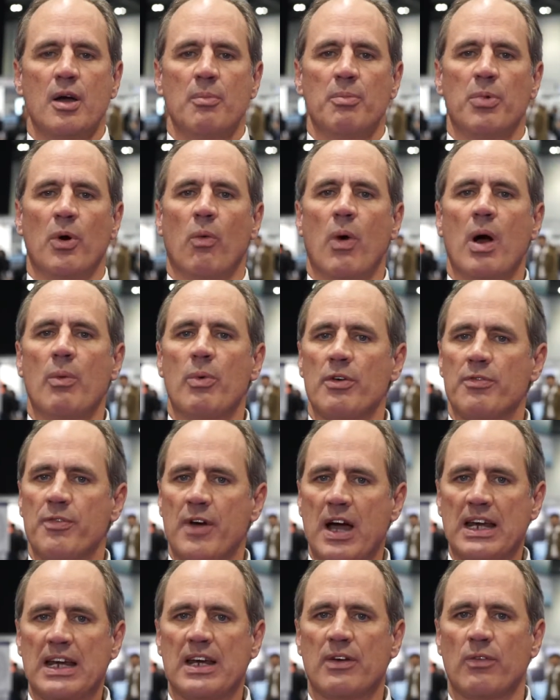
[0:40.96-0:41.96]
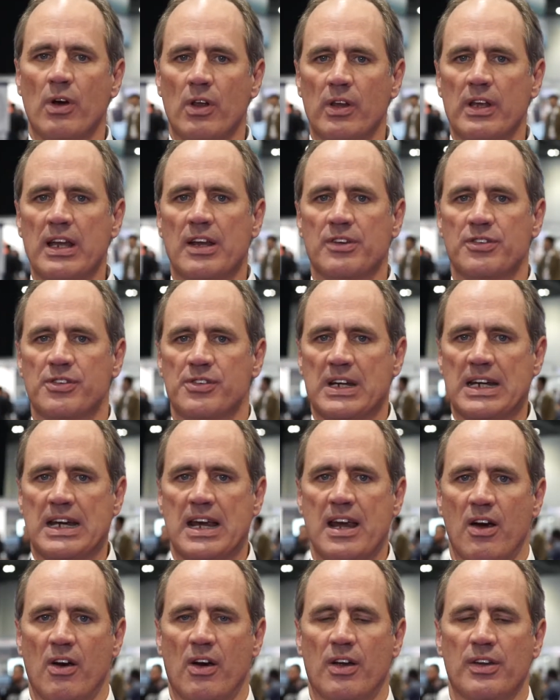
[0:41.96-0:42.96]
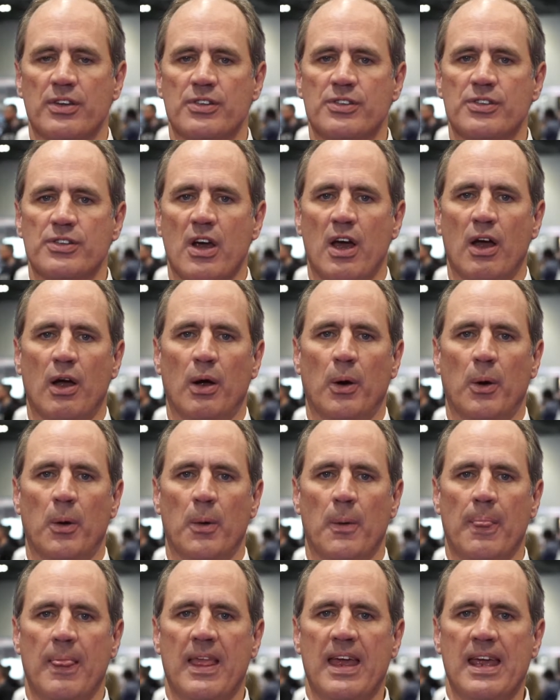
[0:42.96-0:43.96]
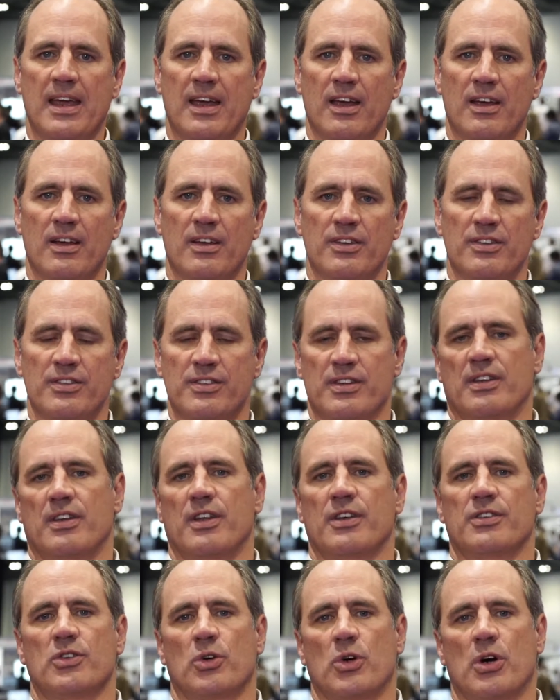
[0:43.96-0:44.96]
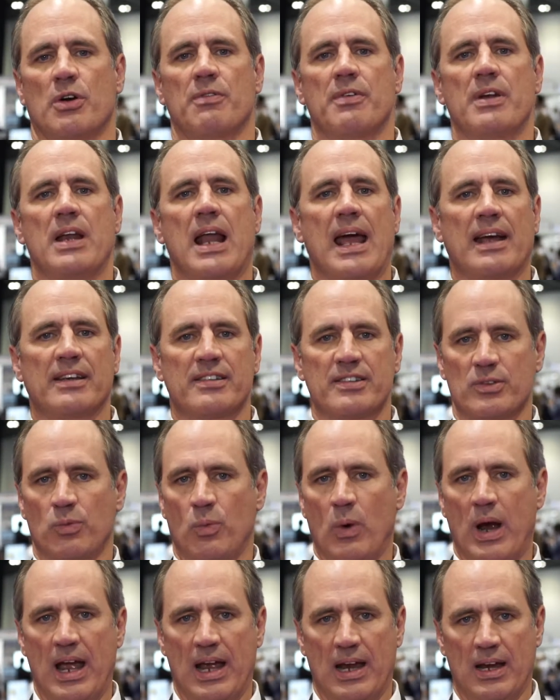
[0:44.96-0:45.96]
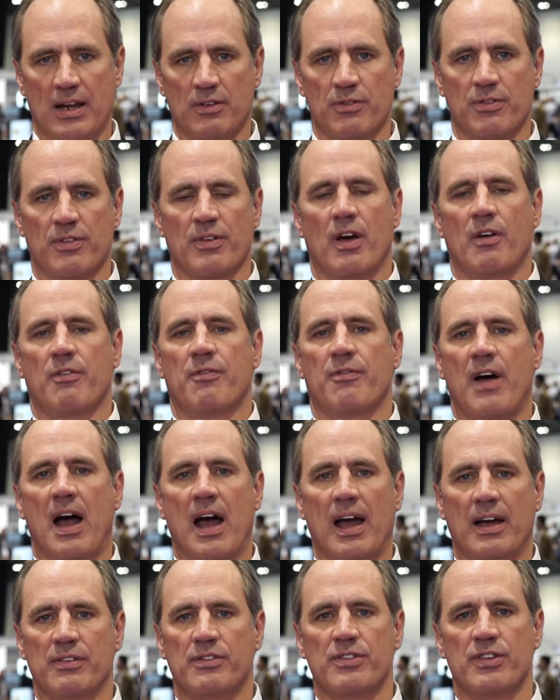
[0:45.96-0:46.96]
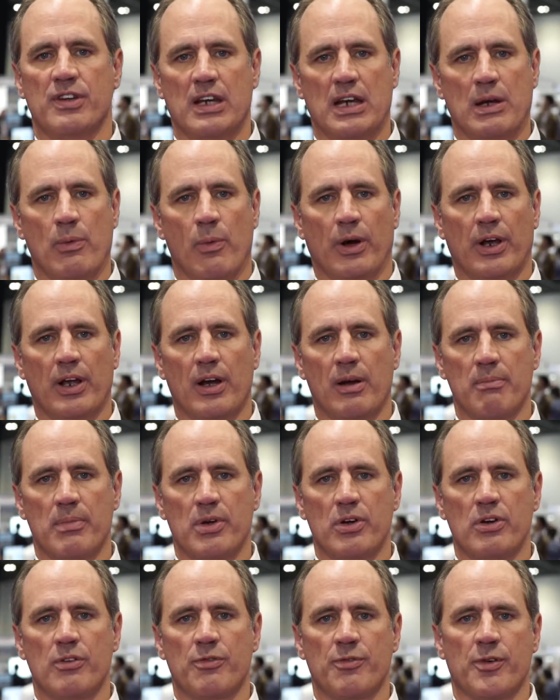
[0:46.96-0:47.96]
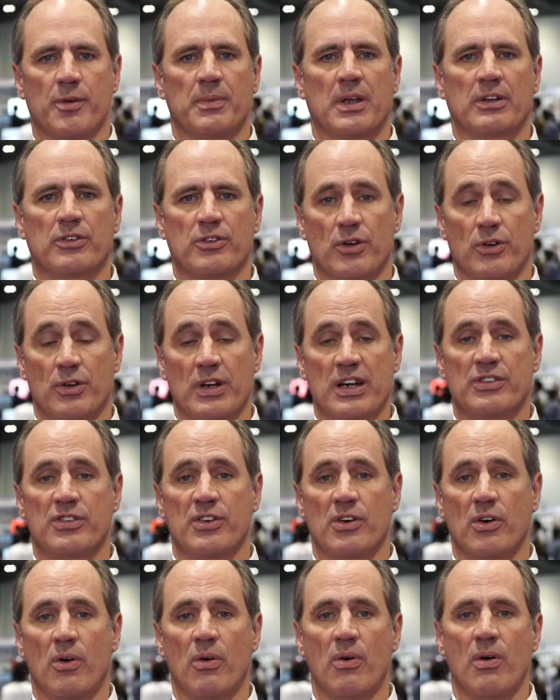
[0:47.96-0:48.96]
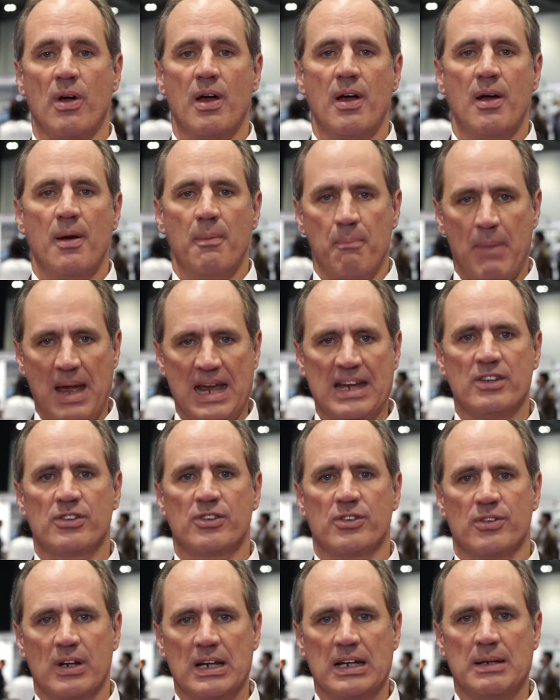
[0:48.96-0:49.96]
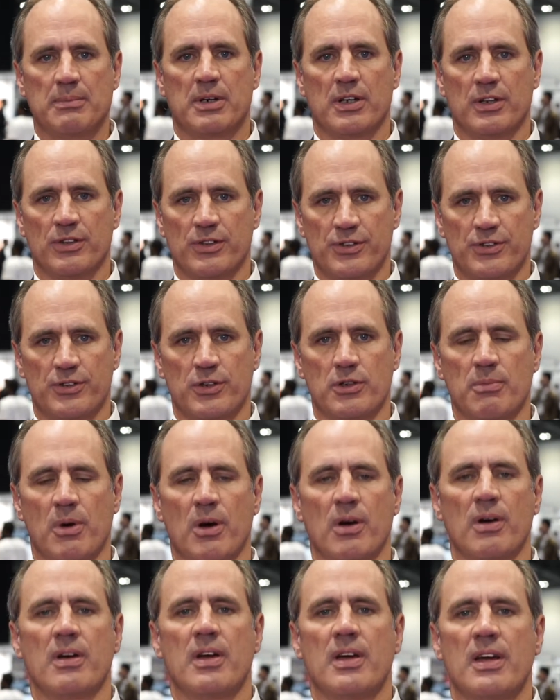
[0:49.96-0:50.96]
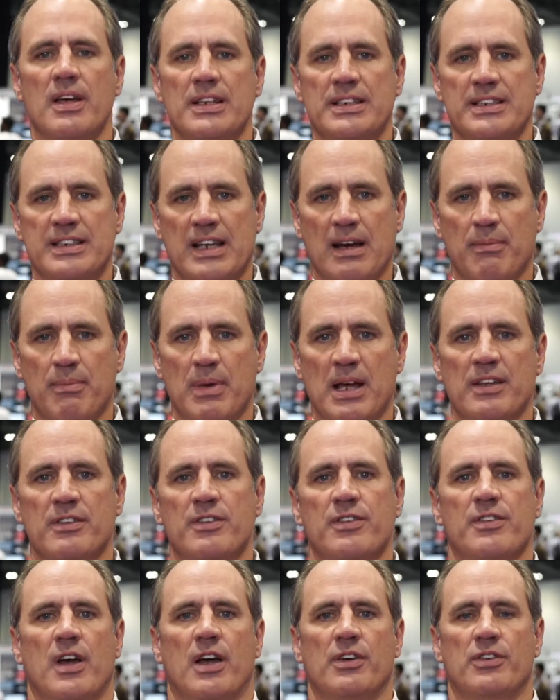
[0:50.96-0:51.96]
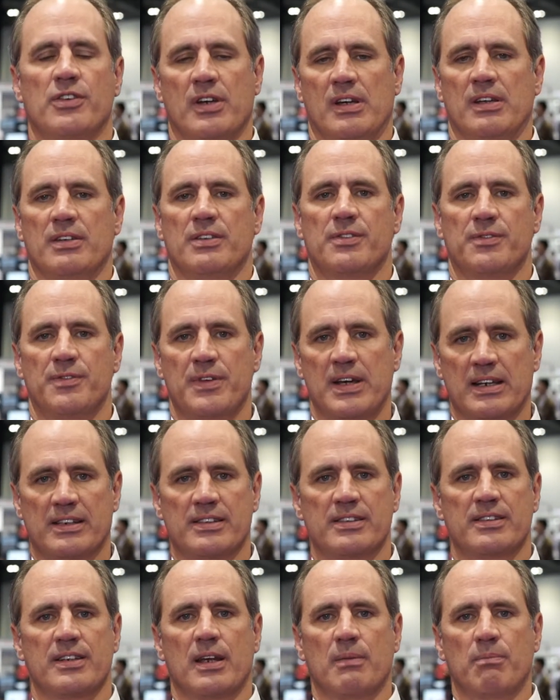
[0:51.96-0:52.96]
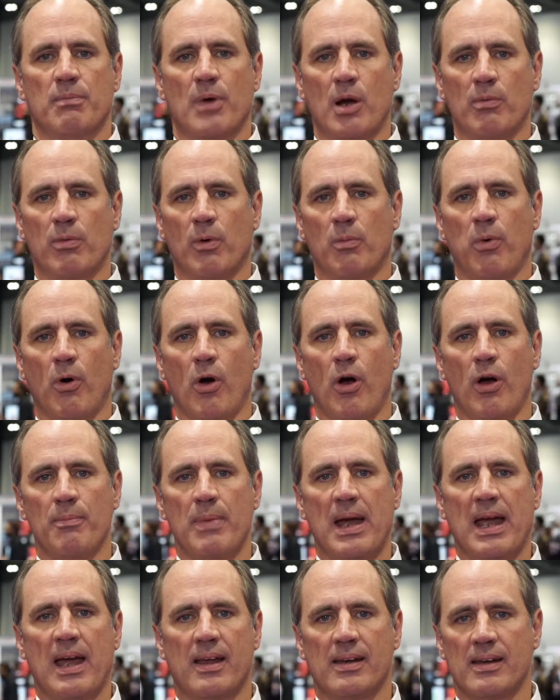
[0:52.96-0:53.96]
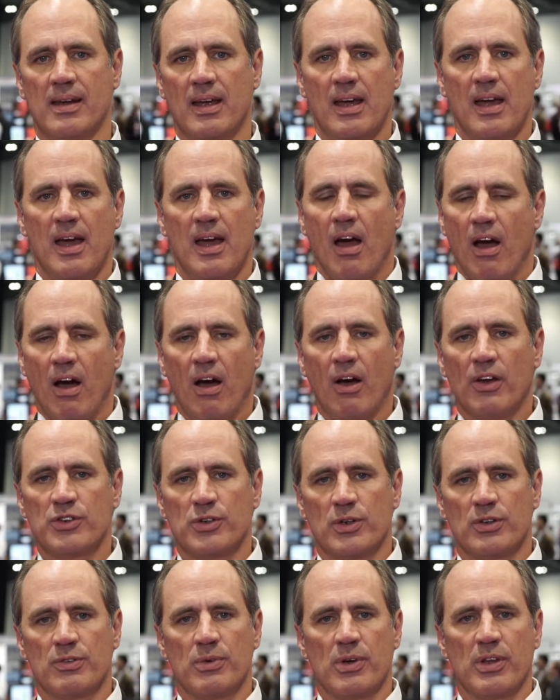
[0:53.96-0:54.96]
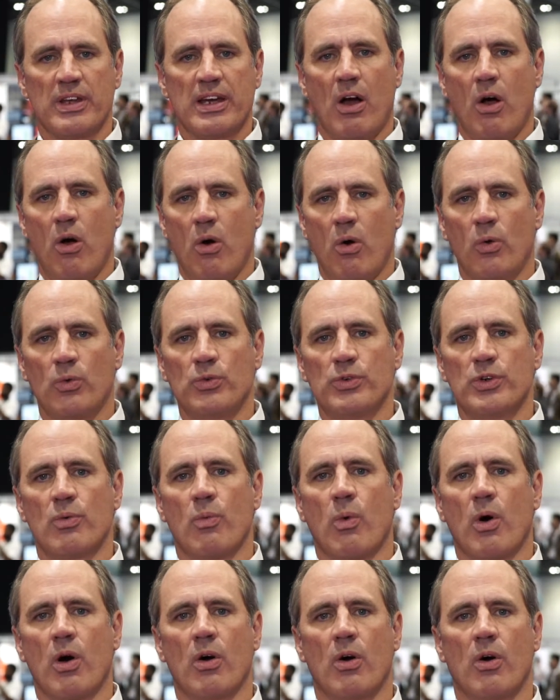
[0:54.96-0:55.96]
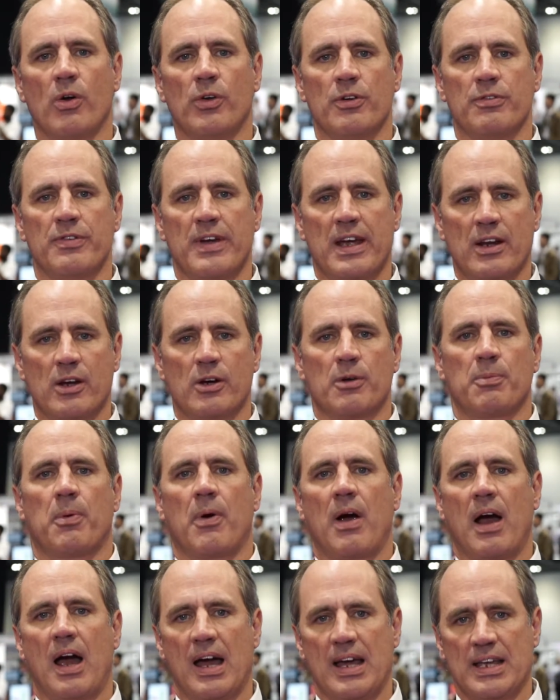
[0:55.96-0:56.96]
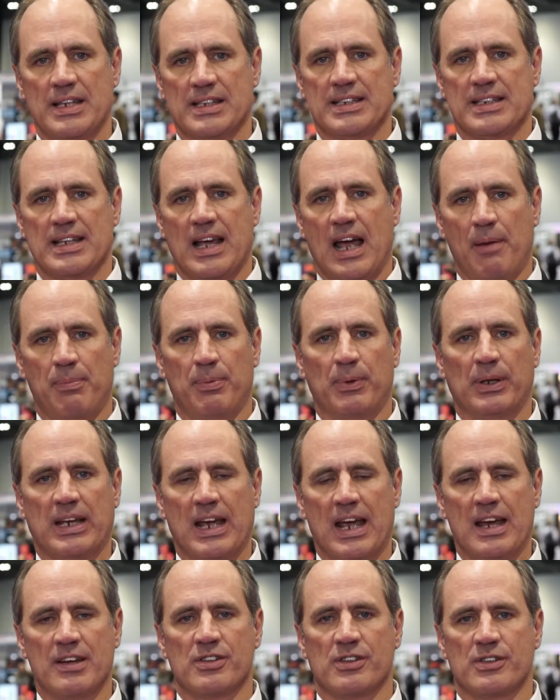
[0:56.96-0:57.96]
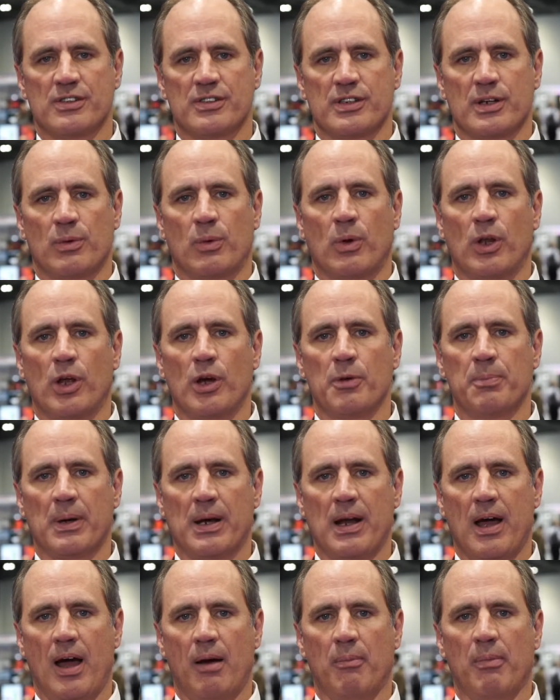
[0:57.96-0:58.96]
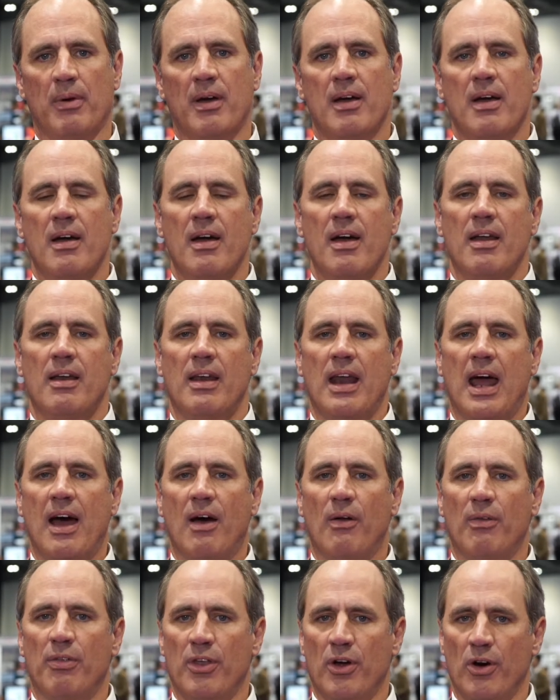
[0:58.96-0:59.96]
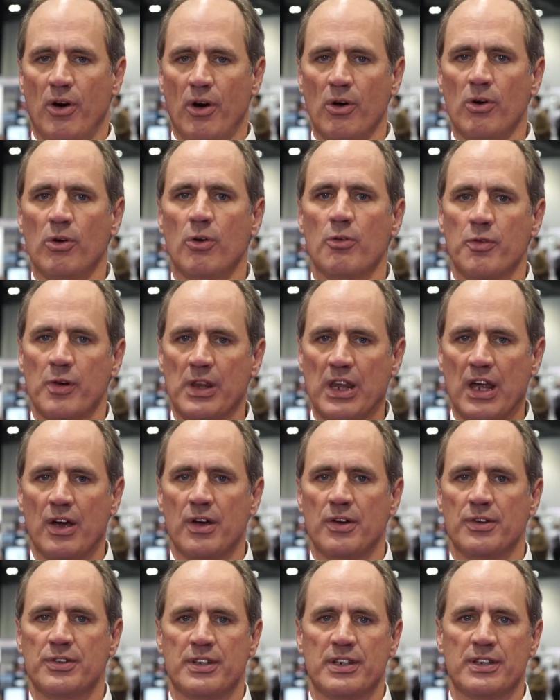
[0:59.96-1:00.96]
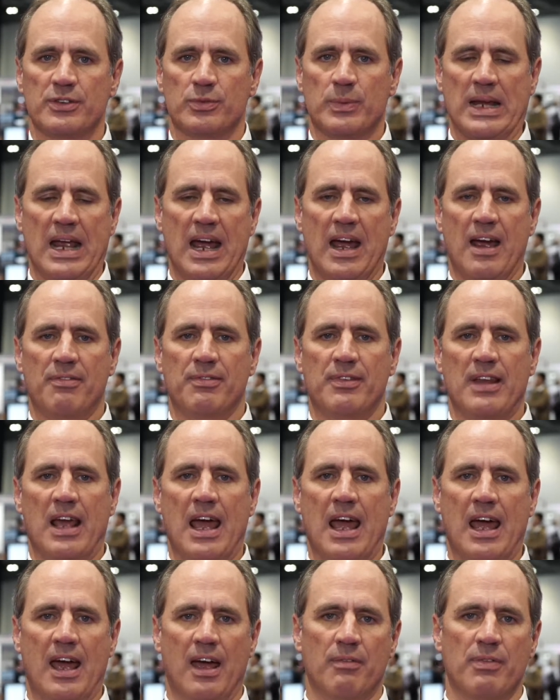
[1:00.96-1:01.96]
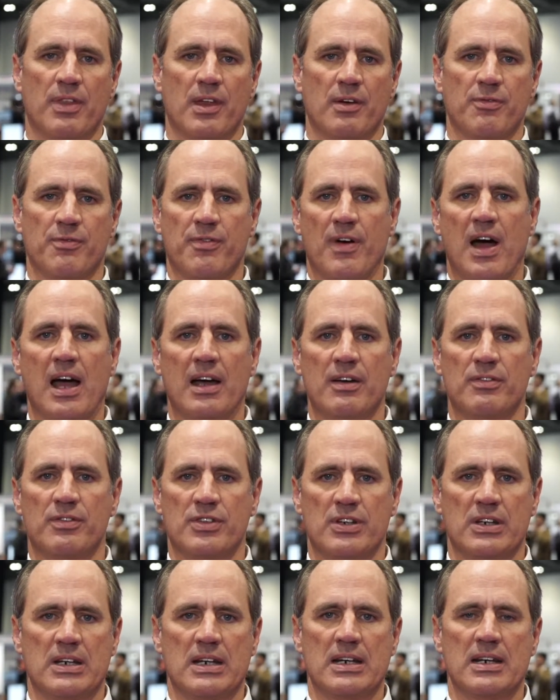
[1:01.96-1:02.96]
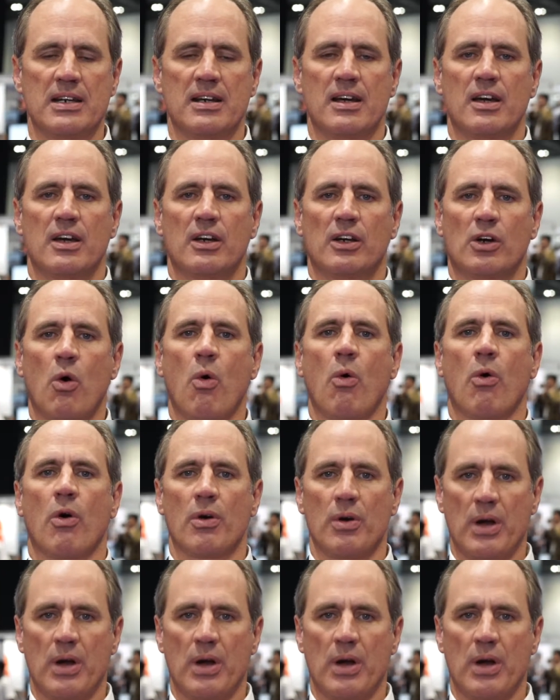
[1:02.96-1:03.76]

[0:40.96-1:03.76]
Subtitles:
But what we're finding really interesting here at the show is the sort of next wave of 5G. We're going to move from the traditional mainstream consumer segments such as fixed and mobile broadband onto really a whole new world of enterprise applications that will open up. Now, the hurdle for those is we have to have the 5G core